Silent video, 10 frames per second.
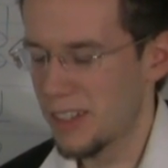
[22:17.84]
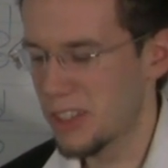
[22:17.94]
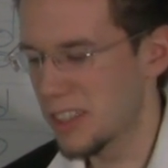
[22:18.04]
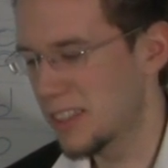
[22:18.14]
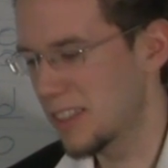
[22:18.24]
it
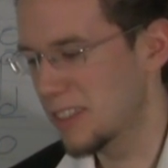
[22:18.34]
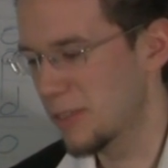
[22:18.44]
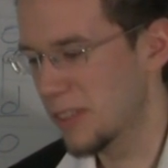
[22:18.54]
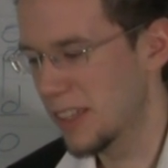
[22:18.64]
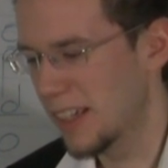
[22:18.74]
just
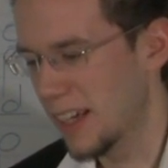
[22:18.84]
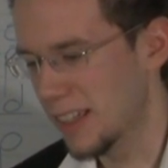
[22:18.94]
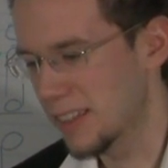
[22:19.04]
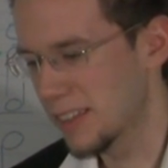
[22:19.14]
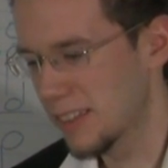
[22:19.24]
doesn't really
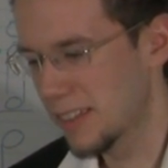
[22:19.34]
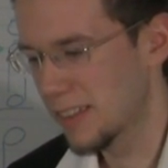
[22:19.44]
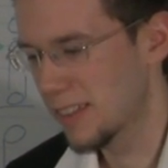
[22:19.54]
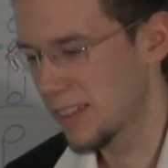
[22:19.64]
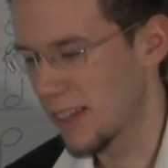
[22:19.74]
get
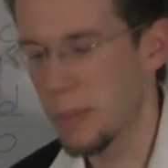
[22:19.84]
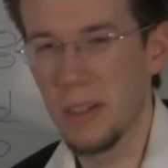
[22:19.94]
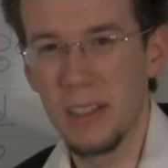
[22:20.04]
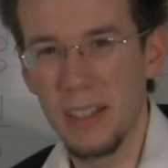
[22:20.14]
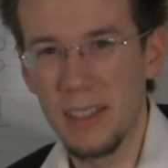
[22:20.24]
that much,